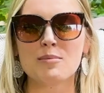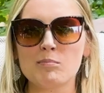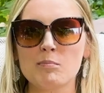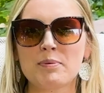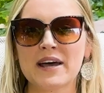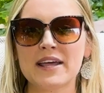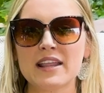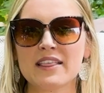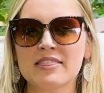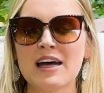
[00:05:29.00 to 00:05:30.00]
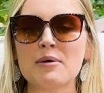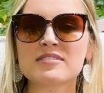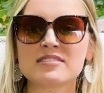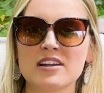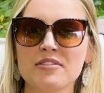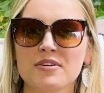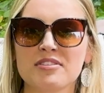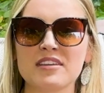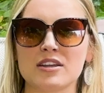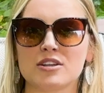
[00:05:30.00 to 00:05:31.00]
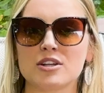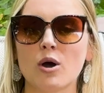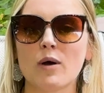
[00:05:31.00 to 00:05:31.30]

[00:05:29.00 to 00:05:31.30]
But that was another thing,